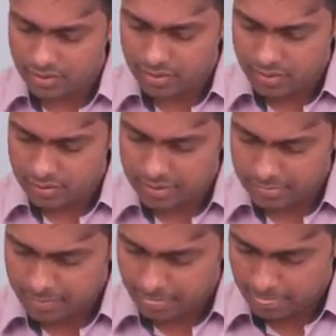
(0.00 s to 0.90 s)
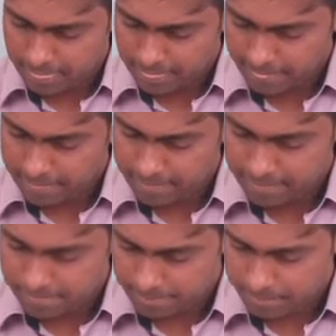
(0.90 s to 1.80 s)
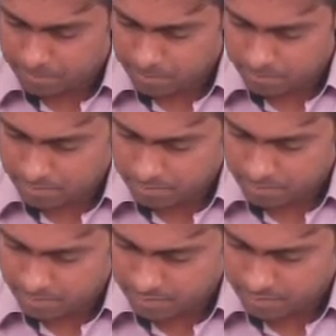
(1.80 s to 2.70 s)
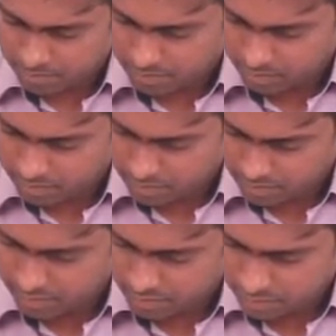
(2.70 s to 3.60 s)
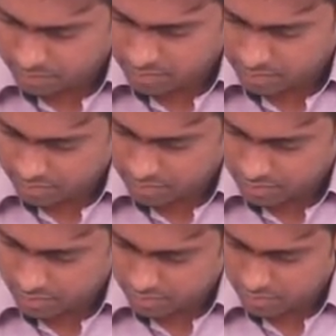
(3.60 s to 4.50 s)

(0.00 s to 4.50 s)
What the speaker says: Nobody speaks.